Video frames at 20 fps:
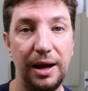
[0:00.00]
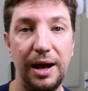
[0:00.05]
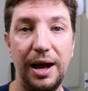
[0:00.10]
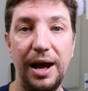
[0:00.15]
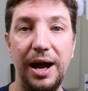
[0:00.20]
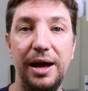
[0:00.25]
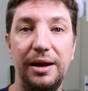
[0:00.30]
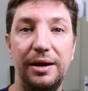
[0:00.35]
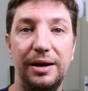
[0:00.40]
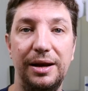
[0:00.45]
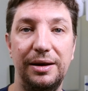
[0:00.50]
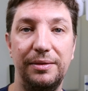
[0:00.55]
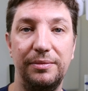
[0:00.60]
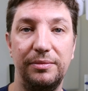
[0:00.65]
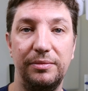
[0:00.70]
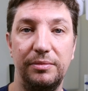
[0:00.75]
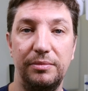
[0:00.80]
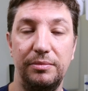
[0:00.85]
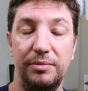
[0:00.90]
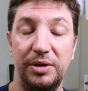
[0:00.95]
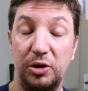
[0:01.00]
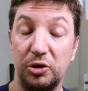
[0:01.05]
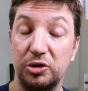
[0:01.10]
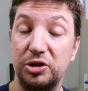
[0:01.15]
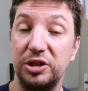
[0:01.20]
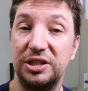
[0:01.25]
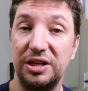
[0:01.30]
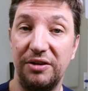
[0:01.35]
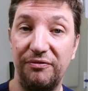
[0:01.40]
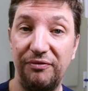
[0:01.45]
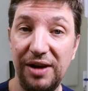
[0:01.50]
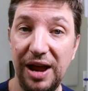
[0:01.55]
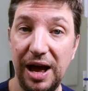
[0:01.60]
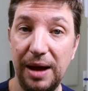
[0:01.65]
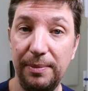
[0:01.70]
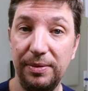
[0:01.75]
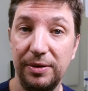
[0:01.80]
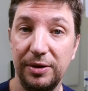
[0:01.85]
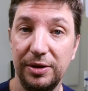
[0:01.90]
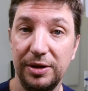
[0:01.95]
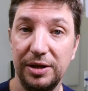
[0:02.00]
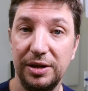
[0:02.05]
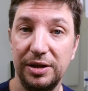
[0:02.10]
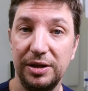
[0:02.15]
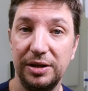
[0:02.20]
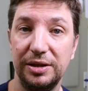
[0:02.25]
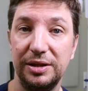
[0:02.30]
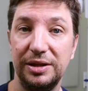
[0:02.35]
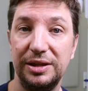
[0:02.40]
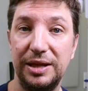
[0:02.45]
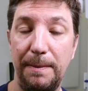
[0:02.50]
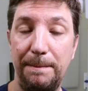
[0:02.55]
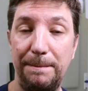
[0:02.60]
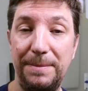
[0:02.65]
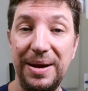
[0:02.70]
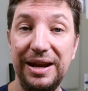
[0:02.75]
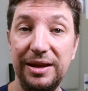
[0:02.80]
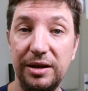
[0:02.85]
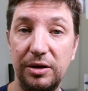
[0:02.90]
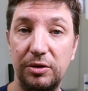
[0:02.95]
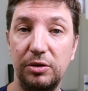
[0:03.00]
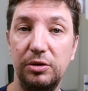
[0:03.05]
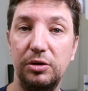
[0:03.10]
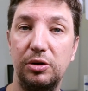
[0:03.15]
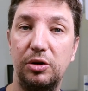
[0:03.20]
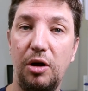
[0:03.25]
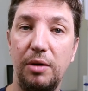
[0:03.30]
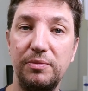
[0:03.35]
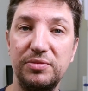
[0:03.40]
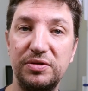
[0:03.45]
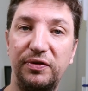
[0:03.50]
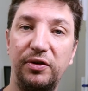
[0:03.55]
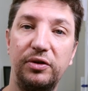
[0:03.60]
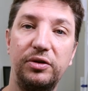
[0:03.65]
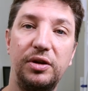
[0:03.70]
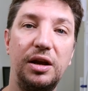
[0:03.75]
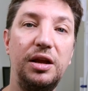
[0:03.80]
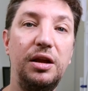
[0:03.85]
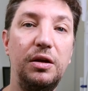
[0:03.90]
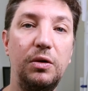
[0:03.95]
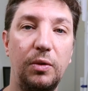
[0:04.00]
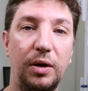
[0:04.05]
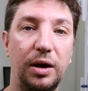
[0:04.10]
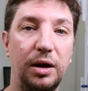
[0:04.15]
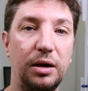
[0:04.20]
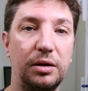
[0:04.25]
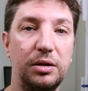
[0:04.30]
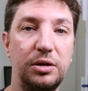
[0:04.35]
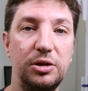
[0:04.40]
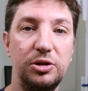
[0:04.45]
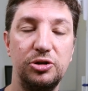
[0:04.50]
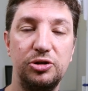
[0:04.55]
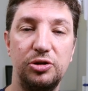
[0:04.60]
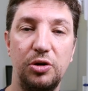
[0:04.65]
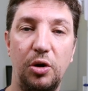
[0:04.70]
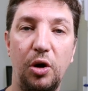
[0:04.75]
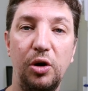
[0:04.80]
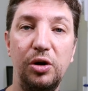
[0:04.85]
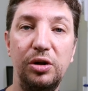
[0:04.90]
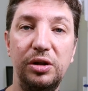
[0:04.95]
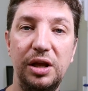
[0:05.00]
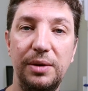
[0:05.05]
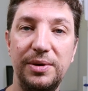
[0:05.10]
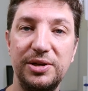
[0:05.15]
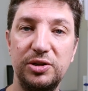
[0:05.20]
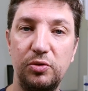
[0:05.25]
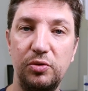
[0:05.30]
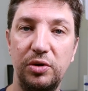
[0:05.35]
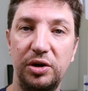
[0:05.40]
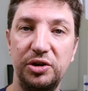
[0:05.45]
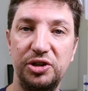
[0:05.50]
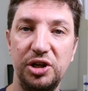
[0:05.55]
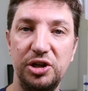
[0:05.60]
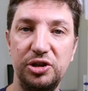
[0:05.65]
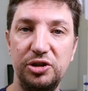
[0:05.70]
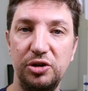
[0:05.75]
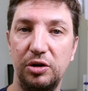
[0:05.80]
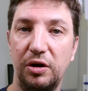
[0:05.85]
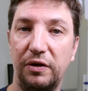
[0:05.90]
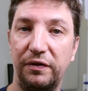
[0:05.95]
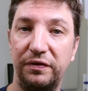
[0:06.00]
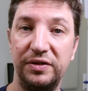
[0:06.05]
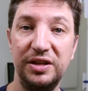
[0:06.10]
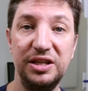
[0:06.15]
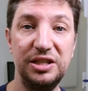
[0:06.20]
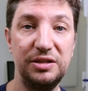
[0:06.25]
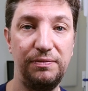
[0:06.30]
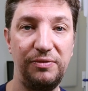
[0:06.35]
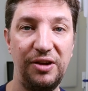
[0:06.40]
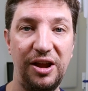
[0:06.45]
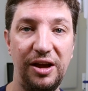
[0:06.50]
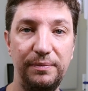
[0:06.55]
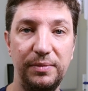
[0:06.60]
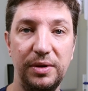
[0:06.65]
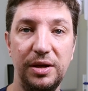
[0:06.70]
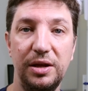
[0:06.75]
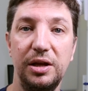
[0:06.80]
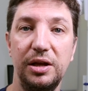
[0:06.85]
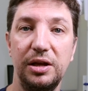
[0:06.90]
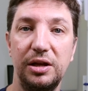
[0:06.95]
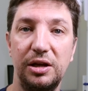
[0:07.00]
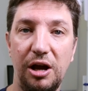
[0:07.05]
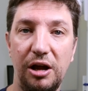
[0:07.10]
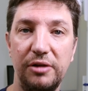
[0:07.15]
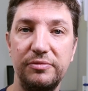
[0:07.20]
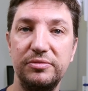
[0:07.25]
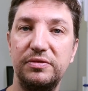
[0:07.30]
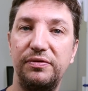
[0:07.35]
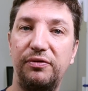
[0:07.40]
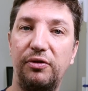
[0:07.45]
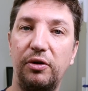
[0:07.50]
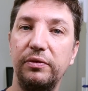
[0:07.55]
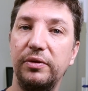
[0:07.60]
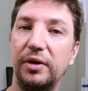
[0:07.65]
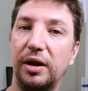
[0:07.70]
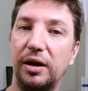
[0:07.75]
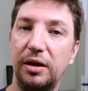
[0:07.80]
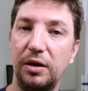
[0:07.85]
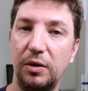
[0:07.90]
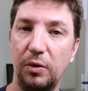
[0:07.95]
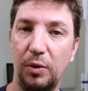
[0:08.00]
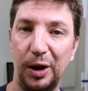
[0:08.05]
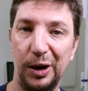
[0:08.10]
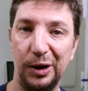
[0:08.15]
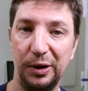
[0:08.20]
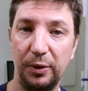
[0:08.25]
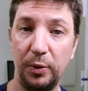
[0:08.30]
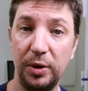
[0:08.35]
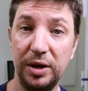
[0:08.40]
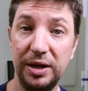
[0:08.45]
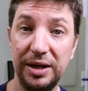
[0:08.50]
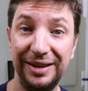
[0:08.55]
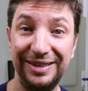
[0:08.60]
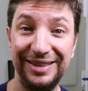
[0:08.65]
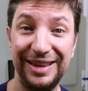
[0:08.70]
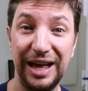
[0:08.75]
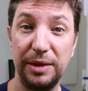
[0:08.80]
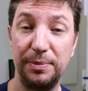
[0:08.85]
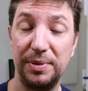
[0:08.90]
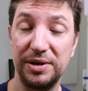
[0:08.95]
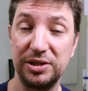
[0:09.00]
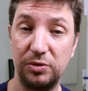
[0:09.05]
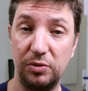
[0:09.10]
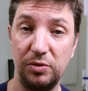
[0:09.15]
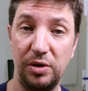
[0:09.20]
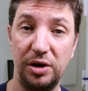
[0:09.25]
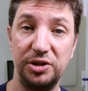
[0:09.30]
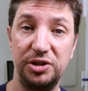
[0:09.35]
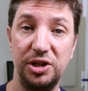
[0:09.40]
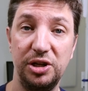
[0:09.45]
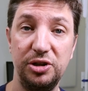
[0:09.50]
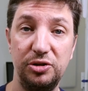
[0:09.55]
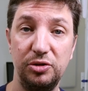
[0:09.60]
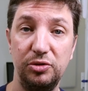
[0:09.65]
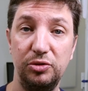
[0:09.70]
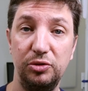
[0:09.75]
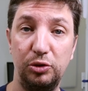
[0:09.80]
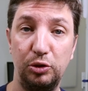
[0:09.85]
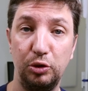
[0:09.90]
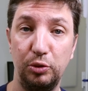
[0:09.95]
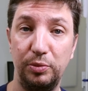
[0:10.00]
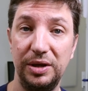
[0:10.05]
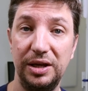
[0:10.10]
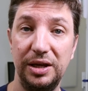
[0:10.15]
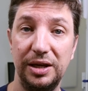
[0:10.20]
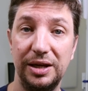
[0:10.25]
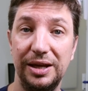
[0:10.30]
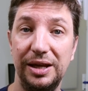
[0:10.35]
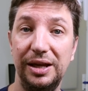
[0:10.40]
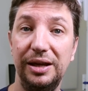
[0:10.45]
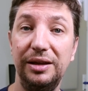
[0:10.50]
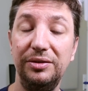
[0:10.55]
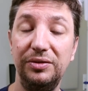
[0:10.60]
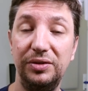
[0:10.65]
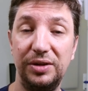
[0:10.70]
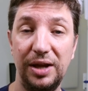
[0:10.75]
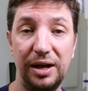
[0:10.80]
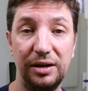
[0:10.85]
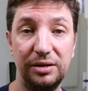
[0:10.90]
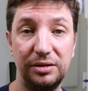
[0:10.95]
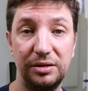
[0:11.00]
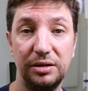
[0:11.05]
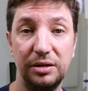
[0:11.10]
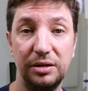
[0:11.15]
and because it's a flap, the pedicle comes from the lingual, so all the vascularization of this flap comes from the lingual. We need that vascularization to be intact